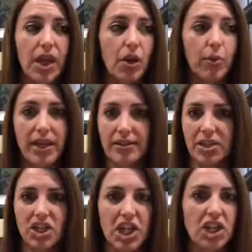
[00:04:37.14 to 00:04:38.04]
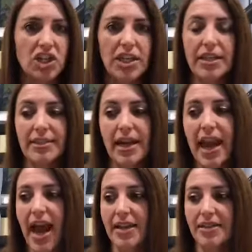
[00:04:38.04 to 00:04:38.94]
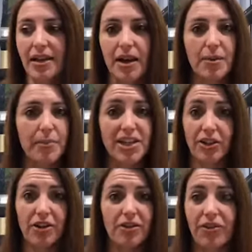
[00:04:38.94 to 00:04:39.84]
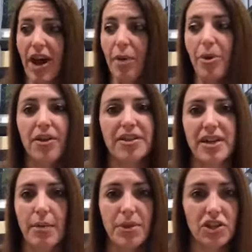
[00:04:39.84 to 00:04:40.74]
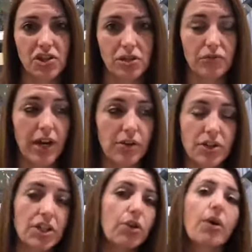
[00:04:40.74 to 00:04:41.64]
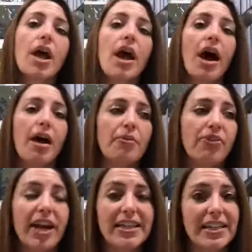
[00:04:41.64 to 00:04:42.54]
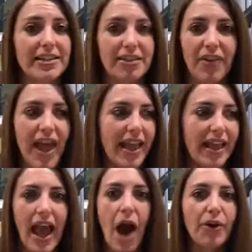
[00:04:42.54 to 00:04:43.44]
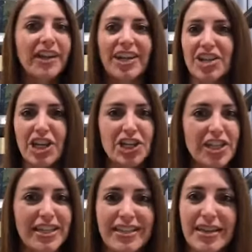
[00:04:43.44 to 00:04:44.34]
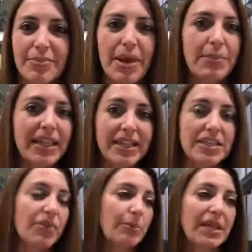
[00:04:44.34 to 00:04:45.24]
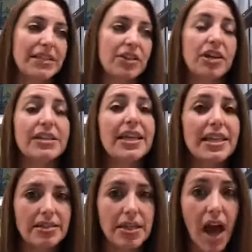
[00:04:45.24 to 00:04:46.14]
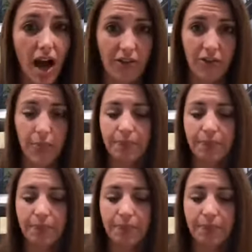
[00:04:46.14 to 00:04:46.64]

ways to change these. And I ask my daughter for help all the time because she's a writer too, for ideas of, hey, how can I change this and make this fit my series? It's tough.